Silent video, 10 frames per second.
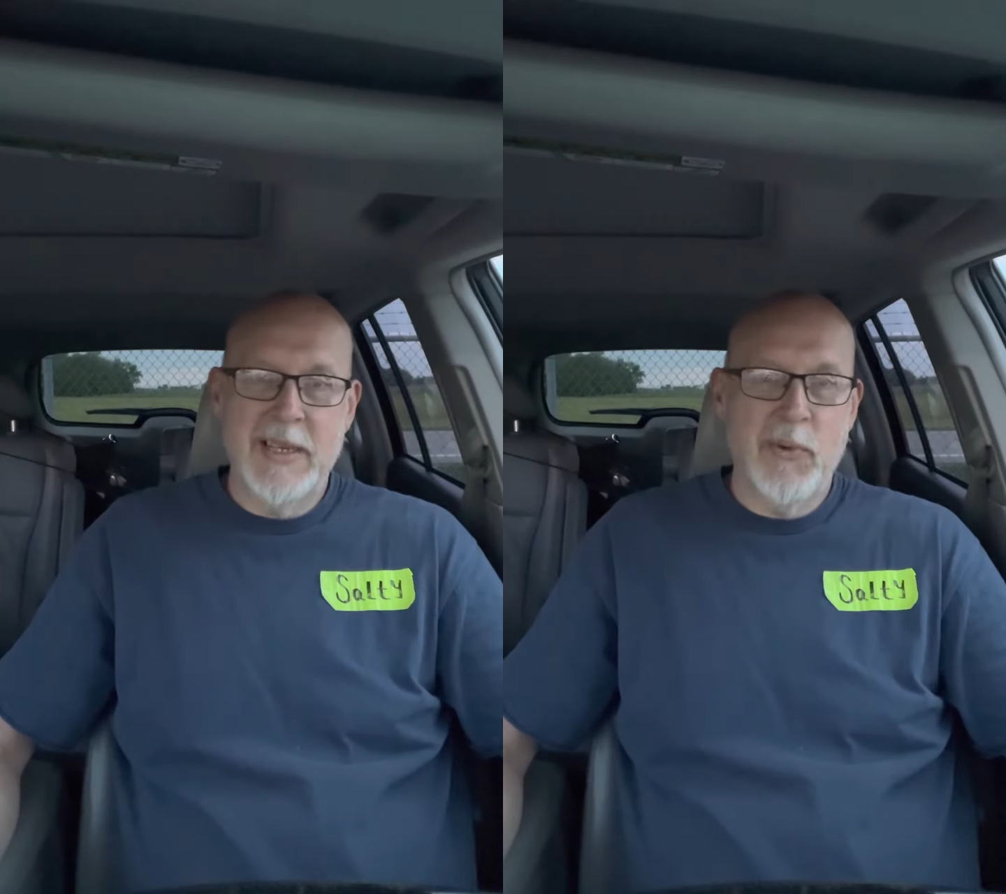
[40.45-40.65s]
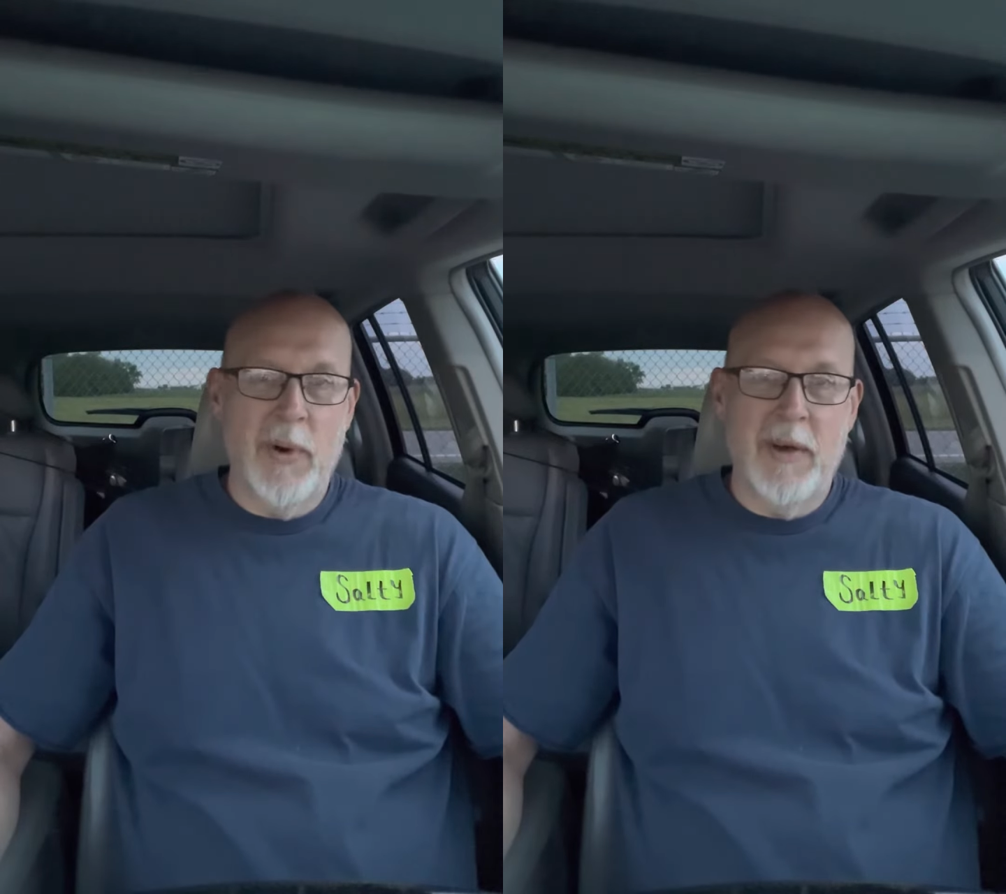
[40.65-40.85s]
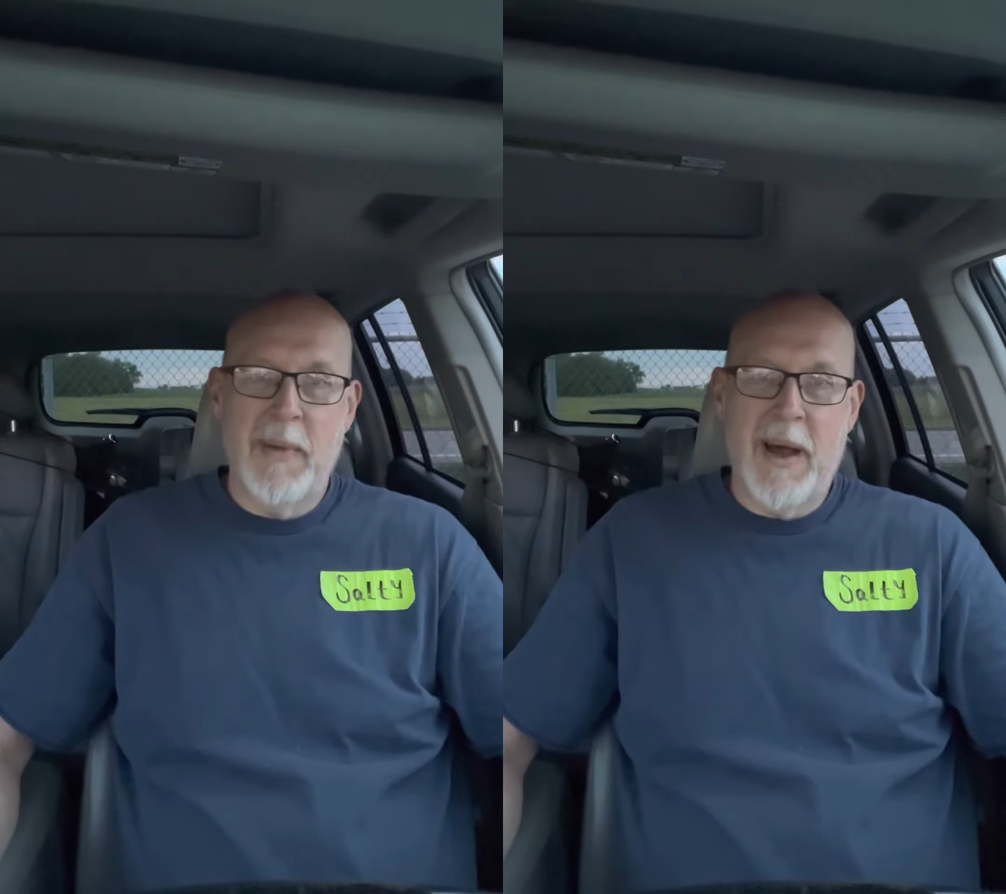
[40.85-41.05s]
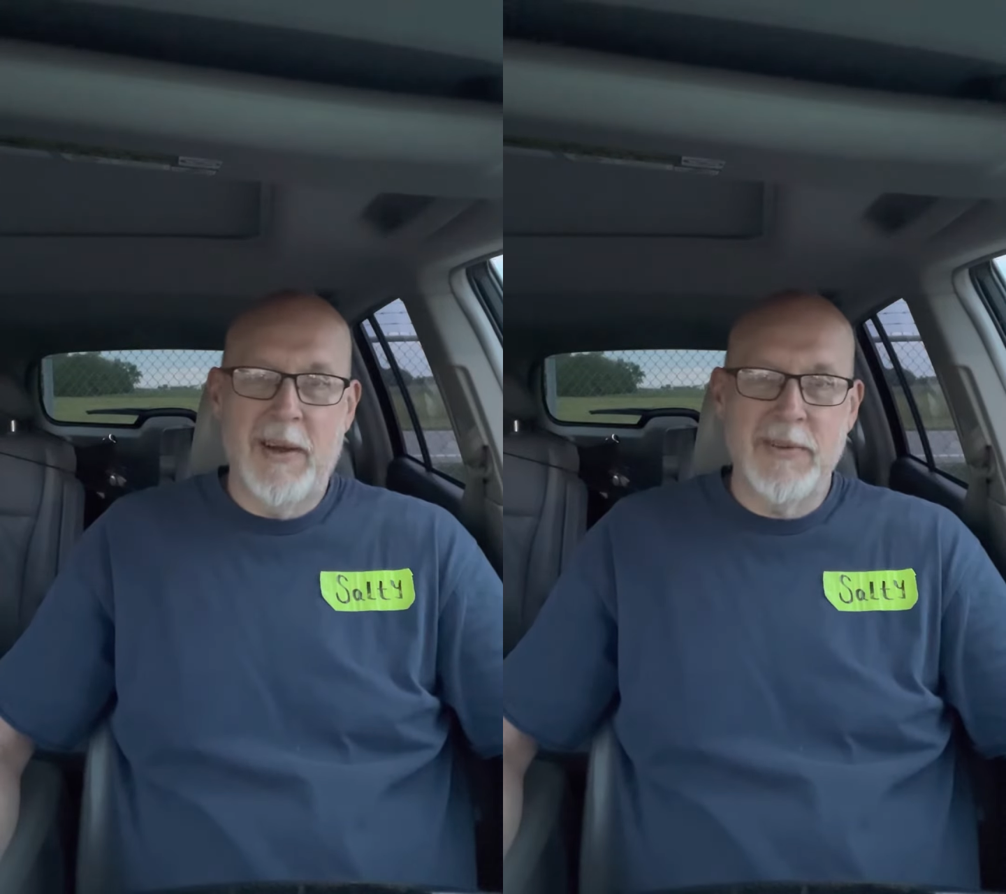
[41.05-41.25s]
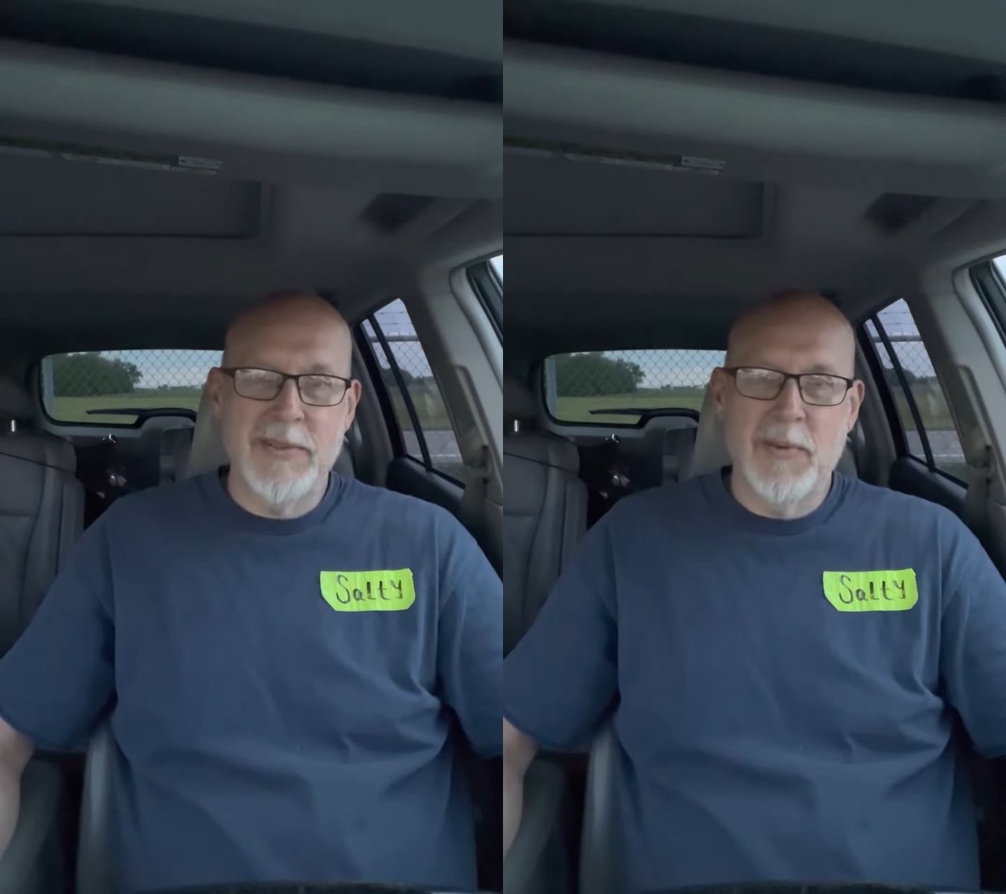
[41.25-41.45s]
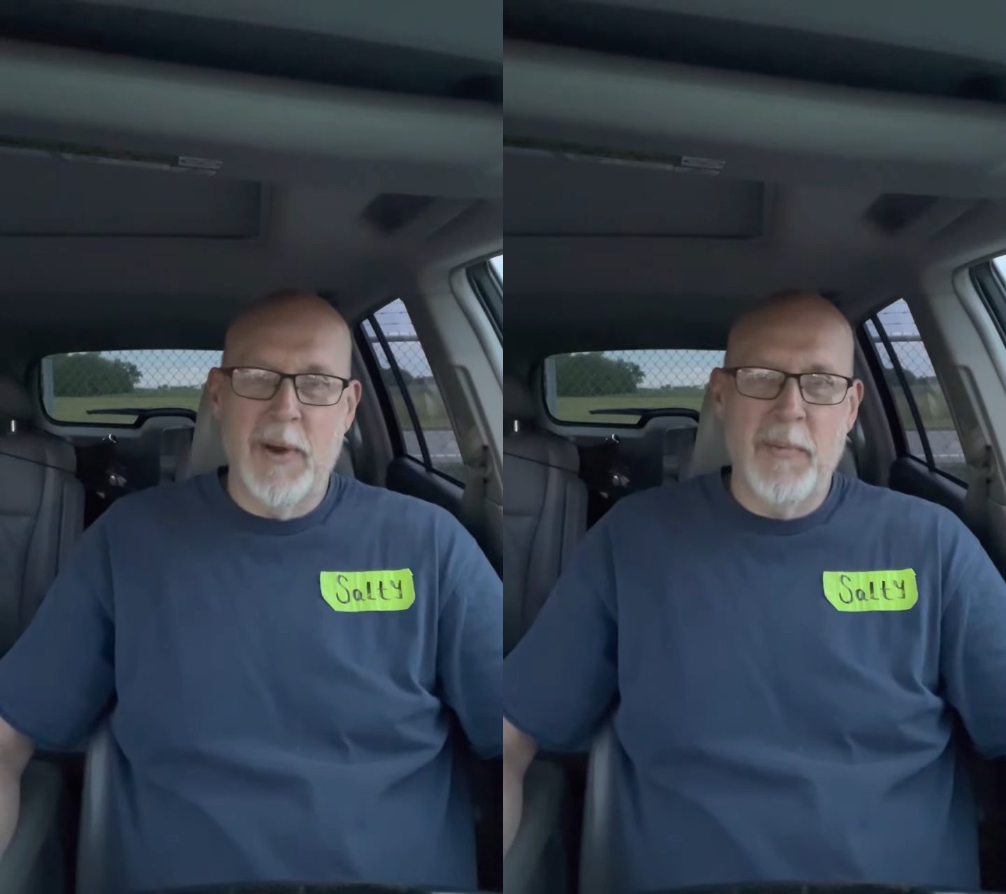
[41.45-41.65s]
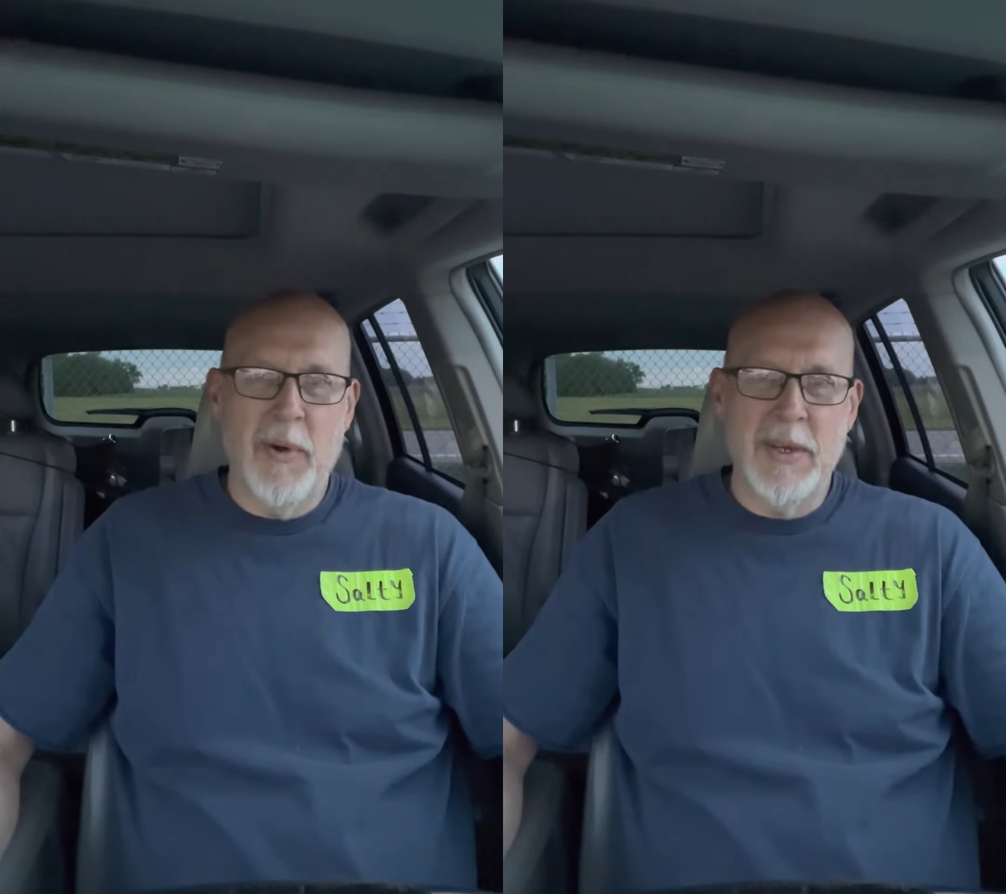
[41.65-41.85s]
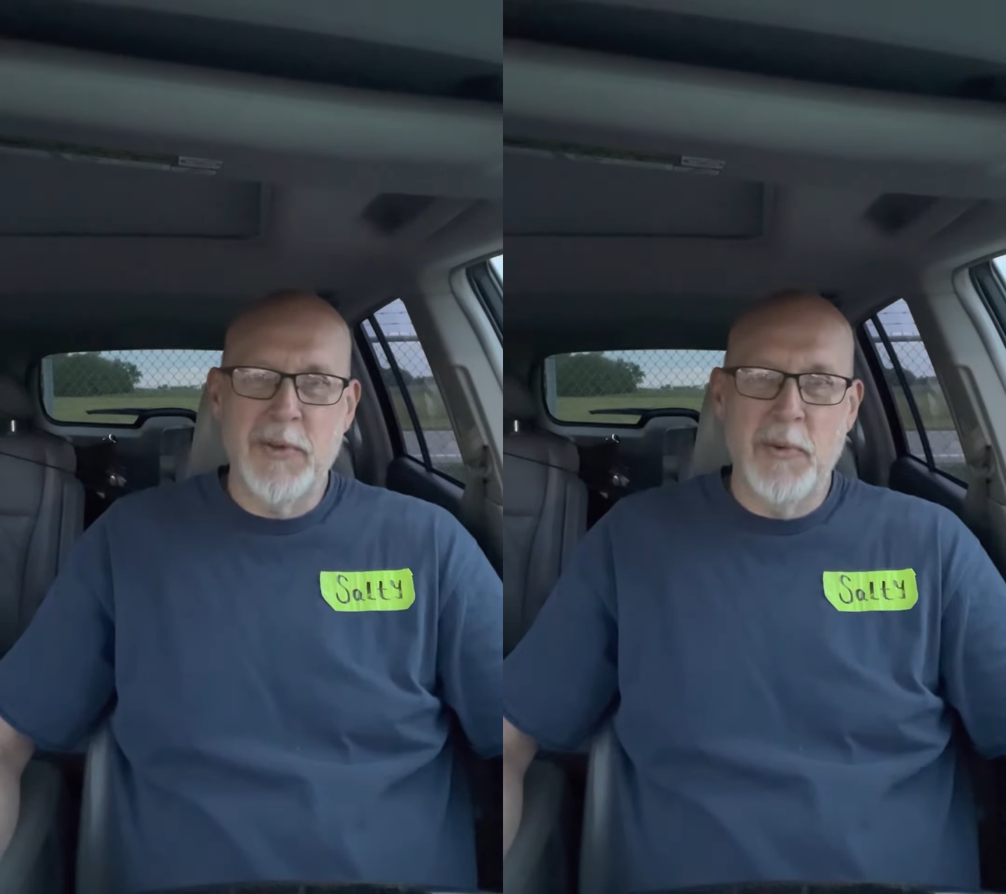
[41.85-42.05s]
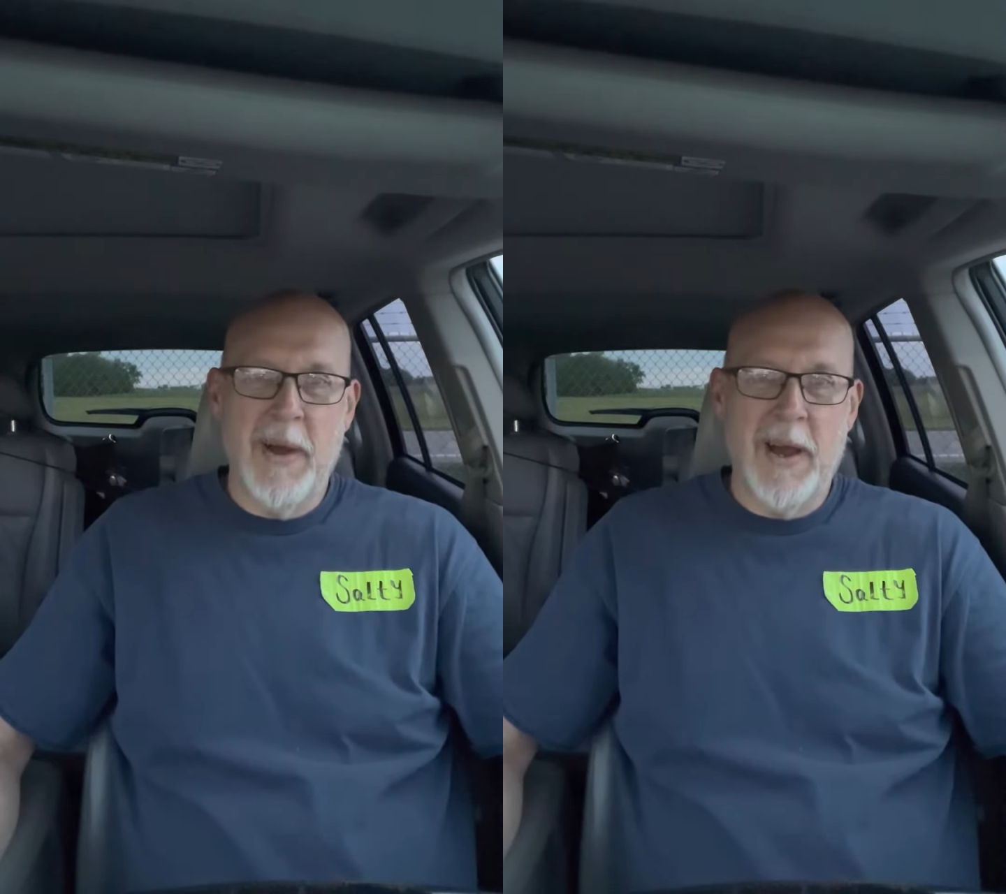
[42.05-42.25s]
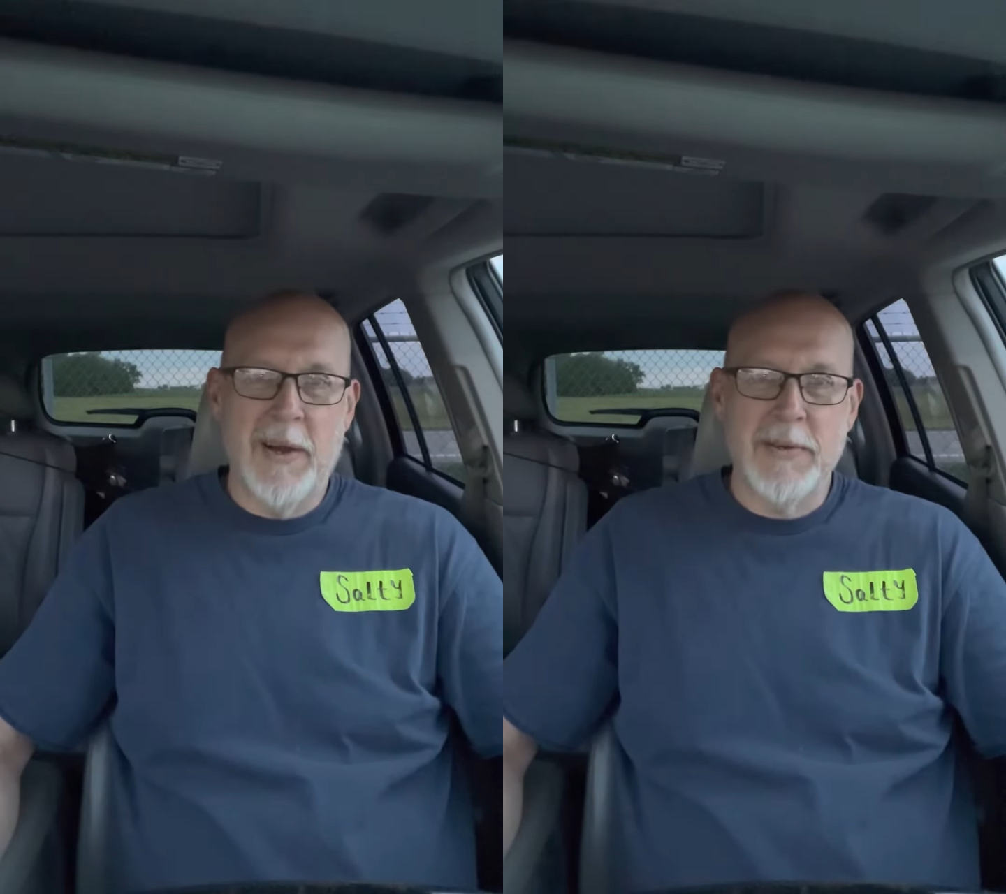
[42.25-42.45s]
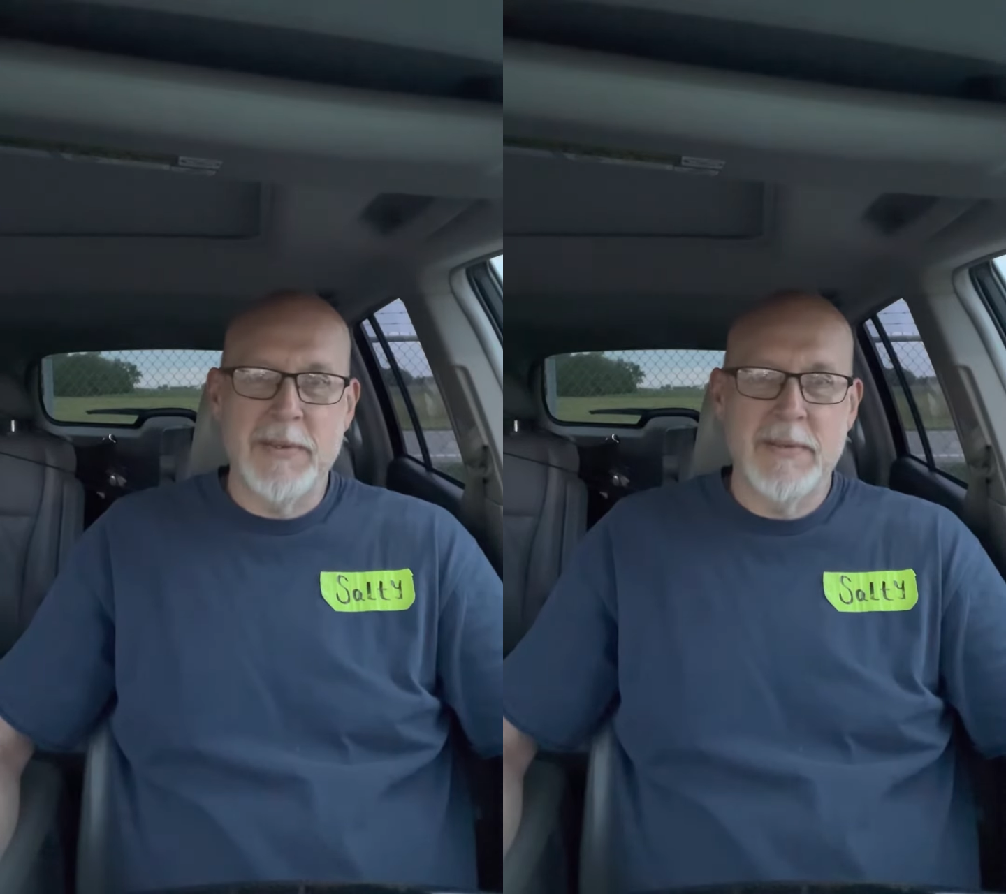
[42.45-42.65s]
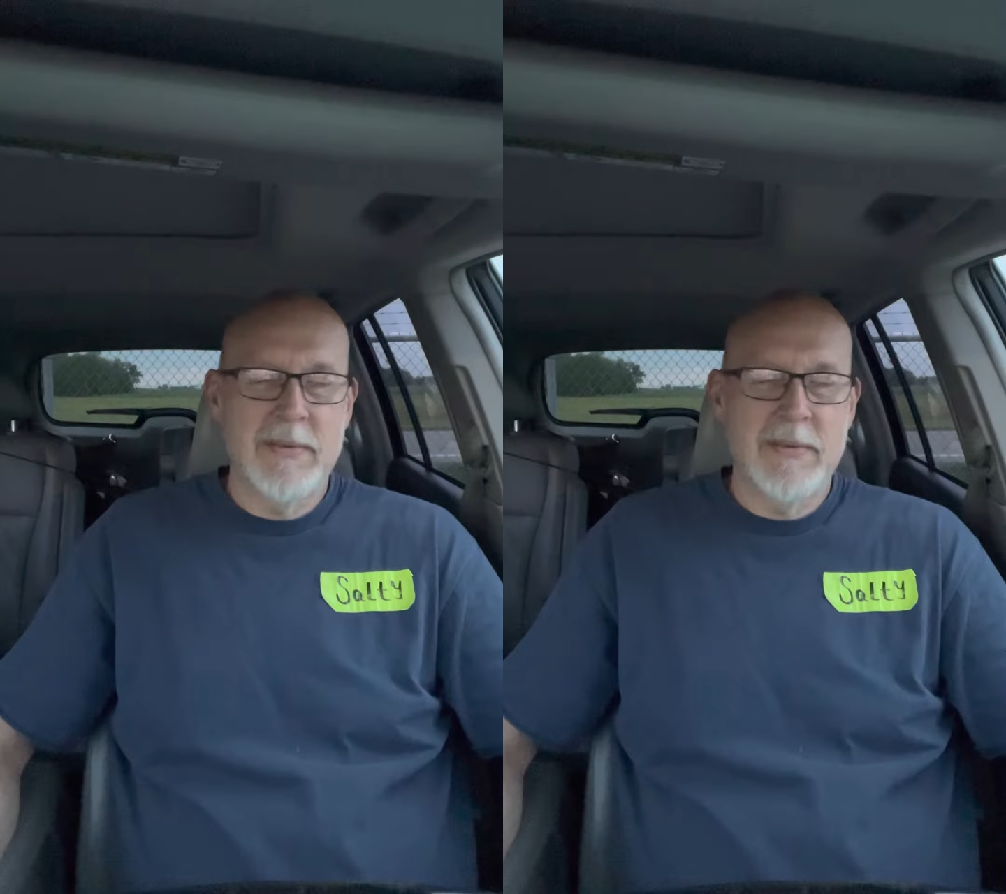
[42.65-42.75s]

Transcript: 12.2 miles.